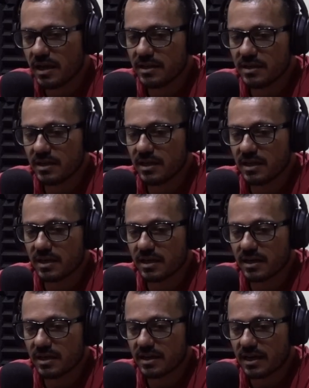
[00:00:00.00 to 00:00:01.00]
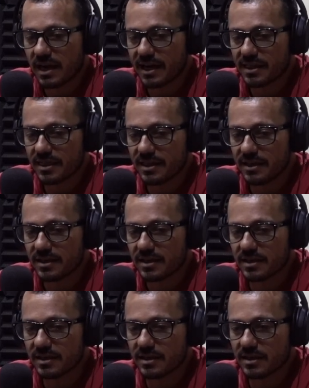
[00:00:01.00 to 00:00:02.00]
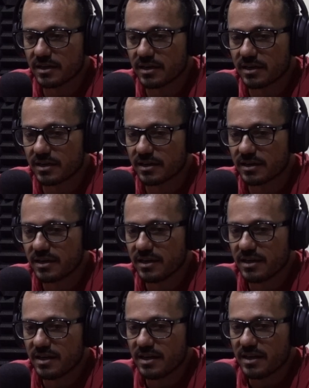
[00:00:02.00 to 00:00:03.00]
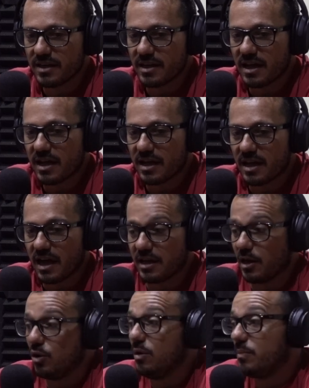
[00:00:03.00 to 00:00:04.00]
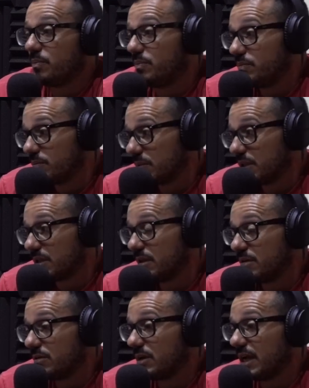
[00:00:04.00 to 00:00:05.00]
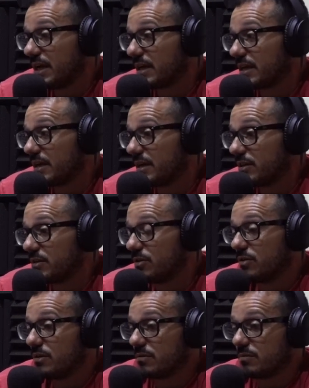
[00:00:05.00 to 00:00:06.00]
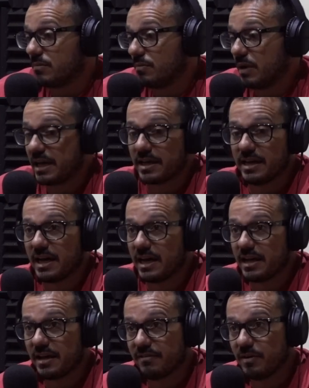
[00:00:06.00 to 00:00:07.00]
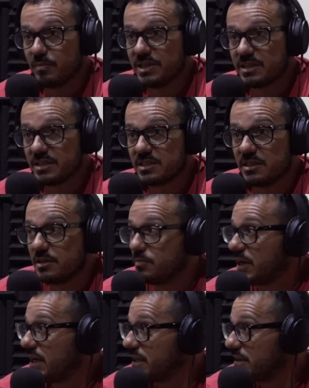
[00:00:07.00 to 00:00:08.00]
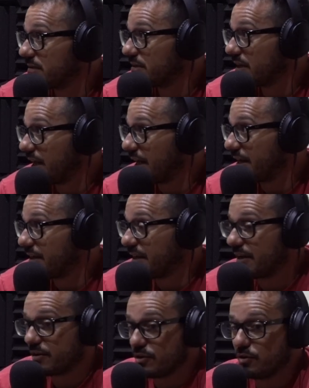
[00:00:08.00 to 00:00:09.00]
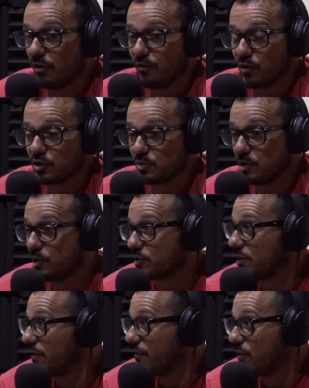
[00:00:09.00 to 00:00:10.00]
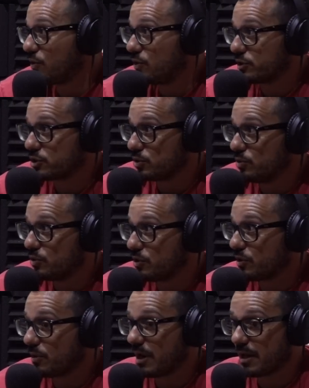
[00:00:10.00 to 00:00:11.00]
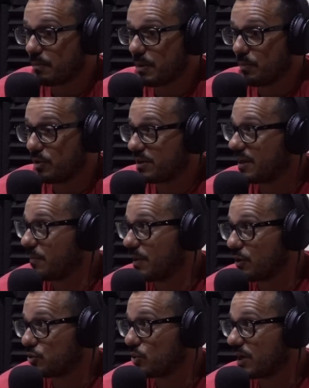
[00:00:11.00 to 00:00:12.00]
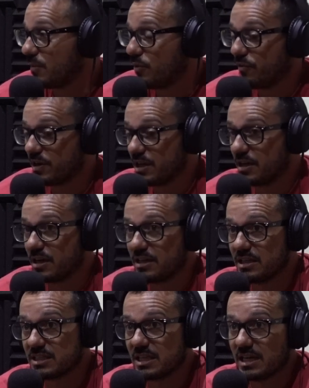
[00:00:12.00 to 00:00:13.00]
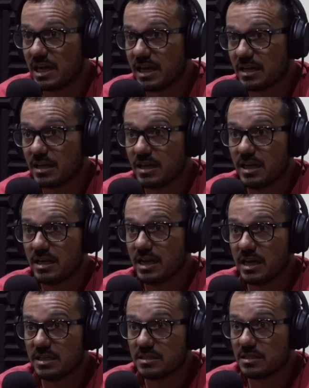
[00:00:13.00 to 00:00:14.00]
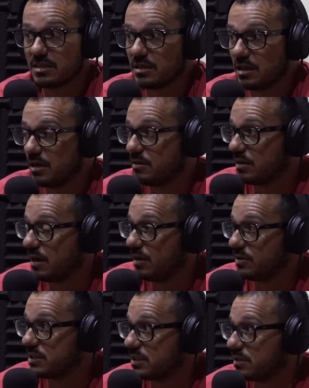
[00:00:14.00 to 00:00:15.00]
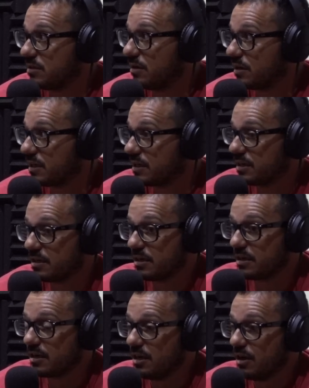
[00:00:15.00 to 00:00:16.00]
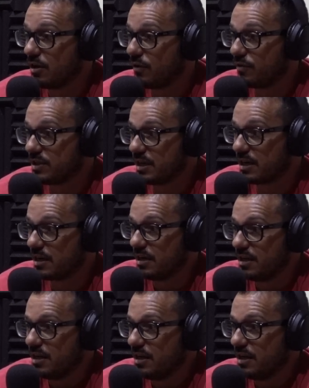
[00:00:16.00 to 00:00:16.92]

And uh, I think, uh, I hope, you know, like uh, you know, Mike and I have a business here in Bali. And uh, you mm. know, of course, we got telephone calls too. You know, like people oh, are yeah. about to come over here and they say like, "Hey guys, uh, how, how is it going uh, mm. over there?